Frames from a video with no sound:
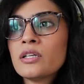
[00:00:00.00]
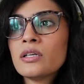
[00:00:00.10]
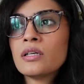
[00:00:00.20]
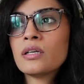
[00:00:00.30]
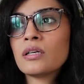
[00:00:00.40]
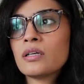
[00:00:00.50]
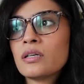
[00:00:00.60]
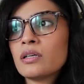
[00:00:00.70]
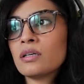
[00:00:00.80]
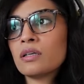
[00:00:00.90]

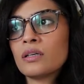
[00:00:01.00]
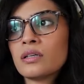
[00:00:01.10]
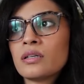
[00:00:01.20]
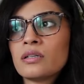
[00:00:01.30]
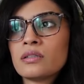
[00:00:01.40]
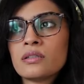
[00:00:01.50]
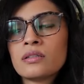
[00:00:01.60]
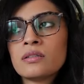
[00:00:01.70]
(no one is talking)